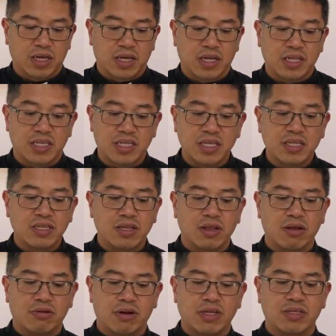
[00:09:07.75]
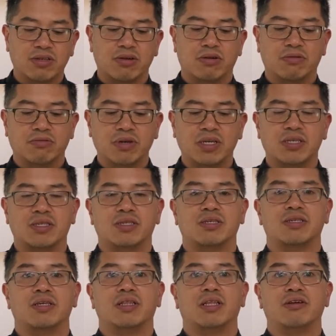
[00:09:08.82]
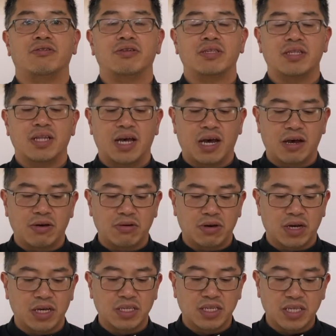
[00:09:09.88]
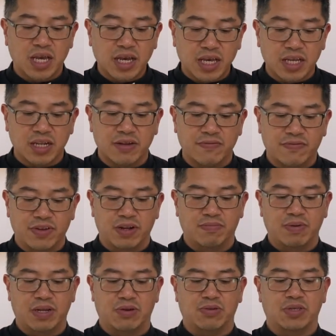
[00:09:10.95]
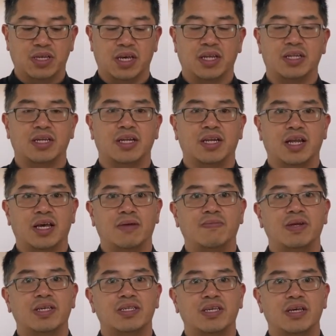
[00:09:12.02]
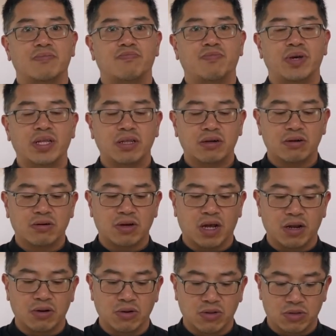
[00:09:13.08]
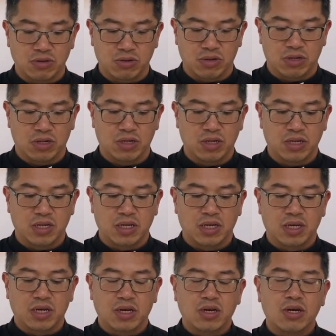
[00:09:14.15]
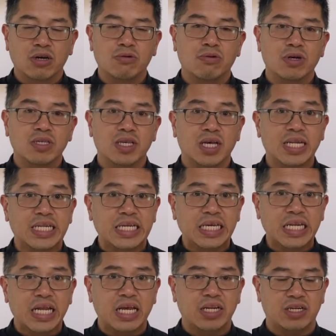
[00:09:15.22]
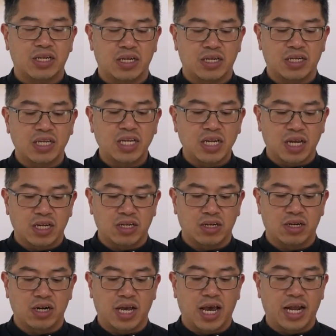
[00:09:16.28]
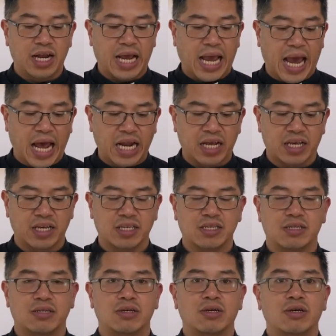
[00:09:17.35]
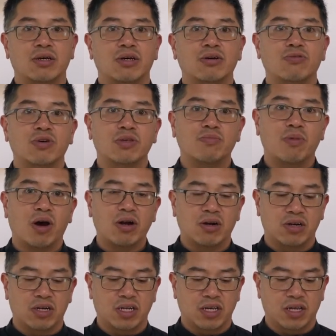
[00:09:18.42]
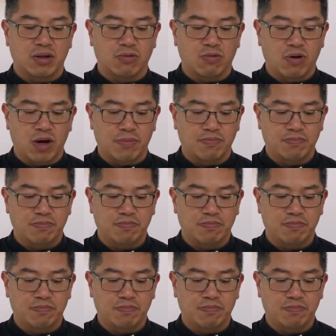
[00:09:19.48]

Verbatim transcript: And since Lorenzo Ruiz, there is now a second Filipino saint named Saint Pedro Calungsod, who was a teenager, teenager and a catechist who was martyred in Guam.